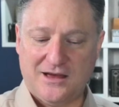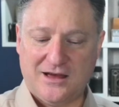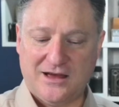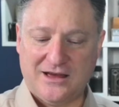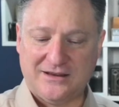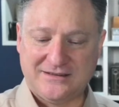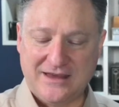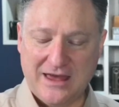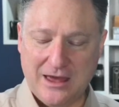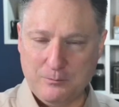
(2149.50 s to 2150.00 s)

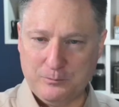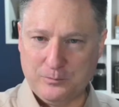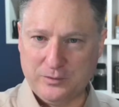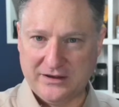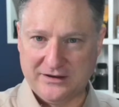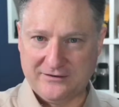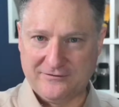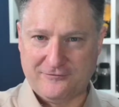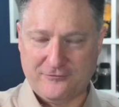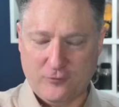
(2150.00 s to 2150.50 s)
a
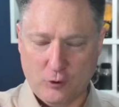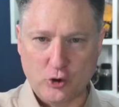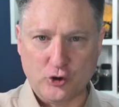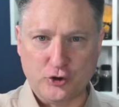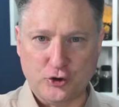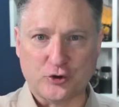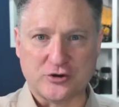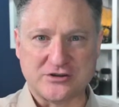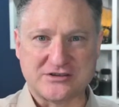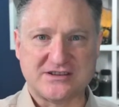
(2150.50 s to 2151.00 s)
template for
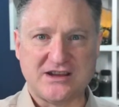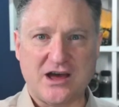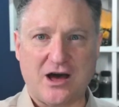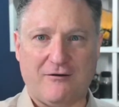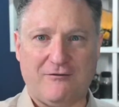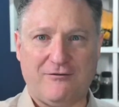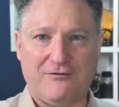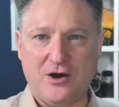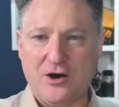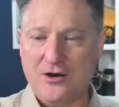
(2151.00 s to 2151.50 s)

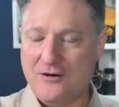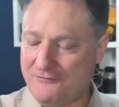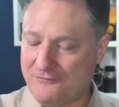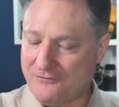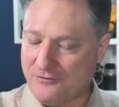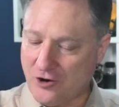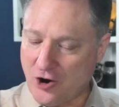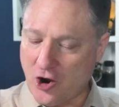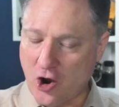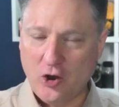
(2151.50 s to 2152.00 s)
yourself
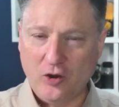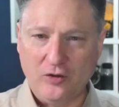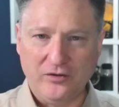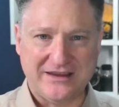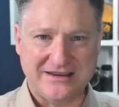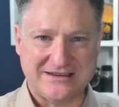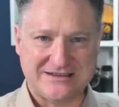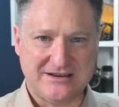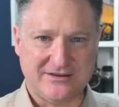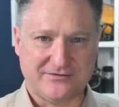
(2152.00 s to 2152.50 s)
for all
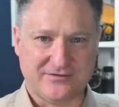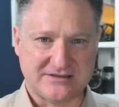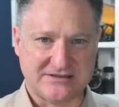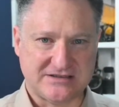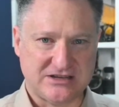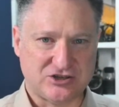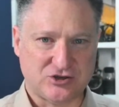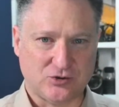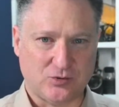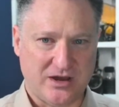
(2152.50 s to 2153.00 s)
these different
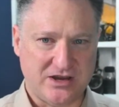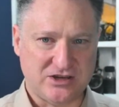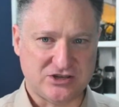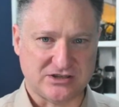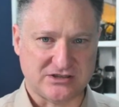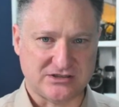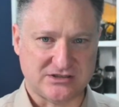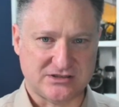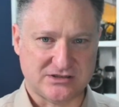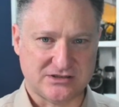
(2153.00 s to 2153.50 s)

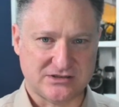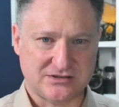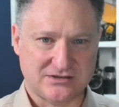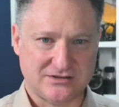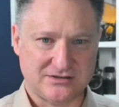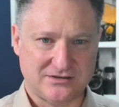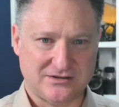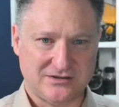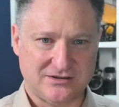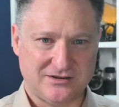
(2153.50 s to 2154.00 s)
situations.
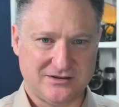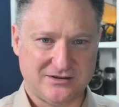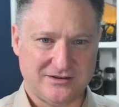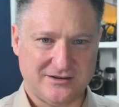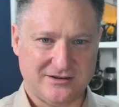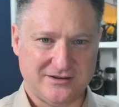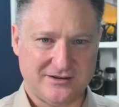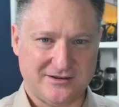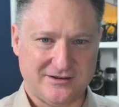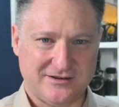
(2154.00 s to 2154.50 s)

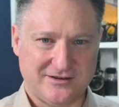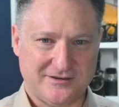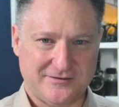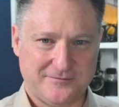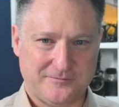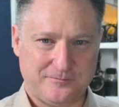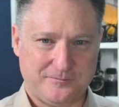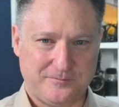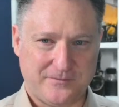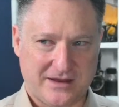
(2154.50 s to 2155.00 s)

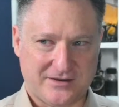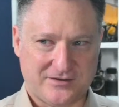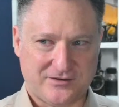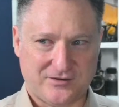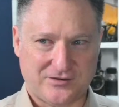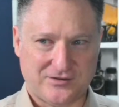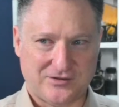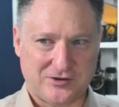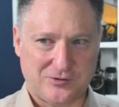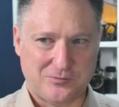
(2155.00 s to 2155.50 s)

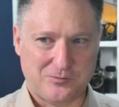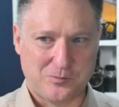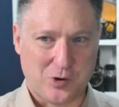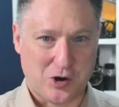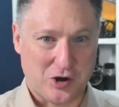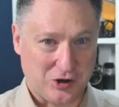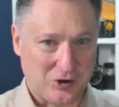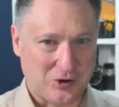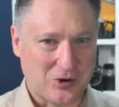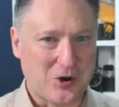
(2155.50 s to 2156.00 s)
That's
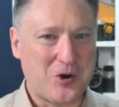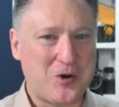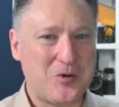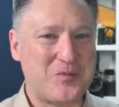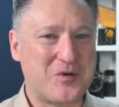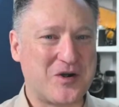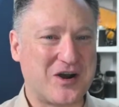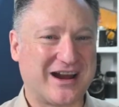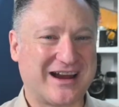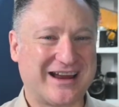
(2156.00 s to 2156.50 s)
part of your
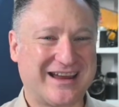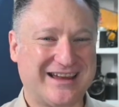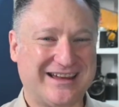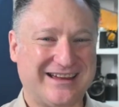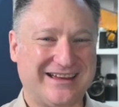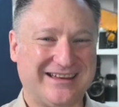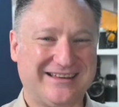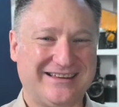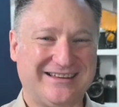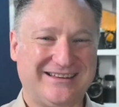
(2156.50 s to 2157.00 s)
homework.
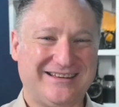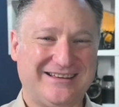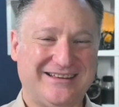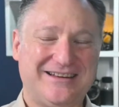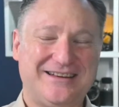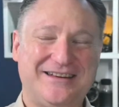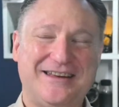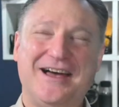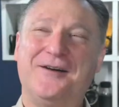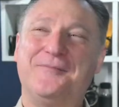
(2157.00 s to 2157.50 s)

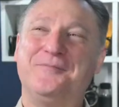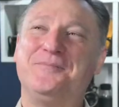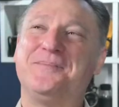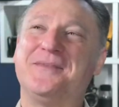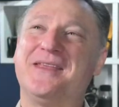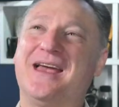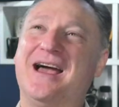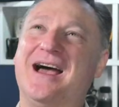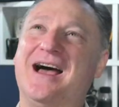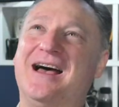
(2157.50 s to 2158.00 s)
Now,
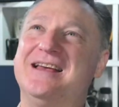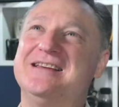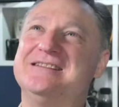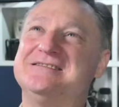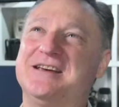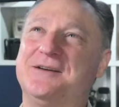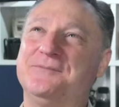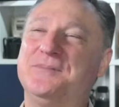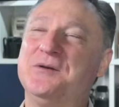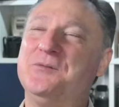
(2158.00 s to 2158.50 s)

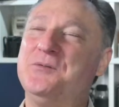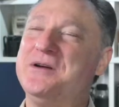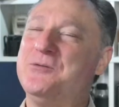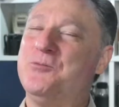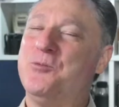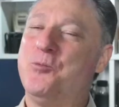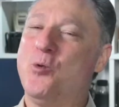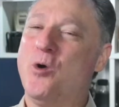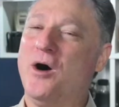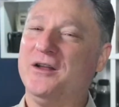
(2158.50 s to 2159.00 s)
something we
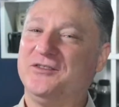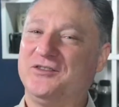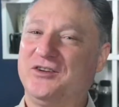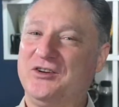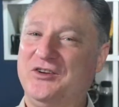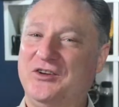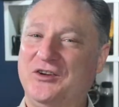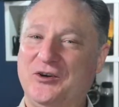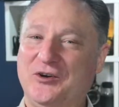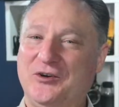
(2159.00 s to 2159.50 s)
want
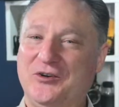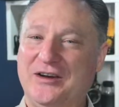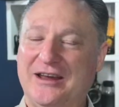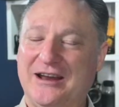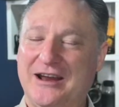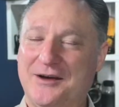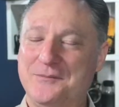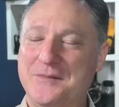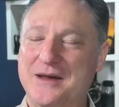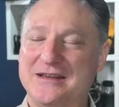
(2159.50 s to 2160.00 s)
to do,
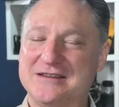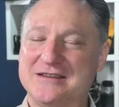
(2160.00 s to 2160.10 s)
and I'm going